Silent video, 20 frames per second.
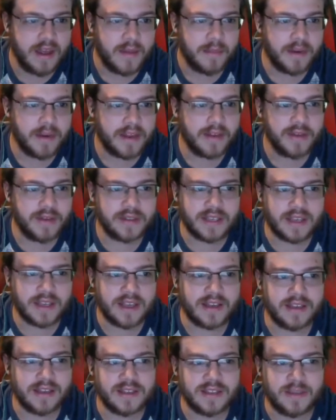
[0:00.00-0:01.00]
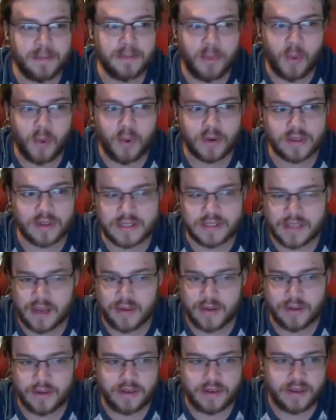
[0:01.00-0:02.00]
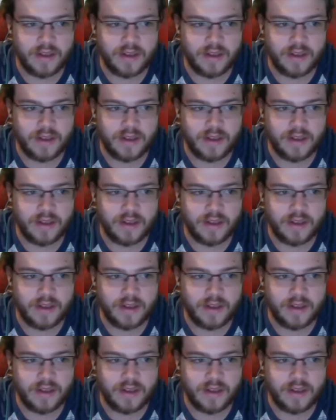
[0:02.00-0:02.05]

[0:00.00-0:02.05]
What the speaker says: but I used like a support Stoutland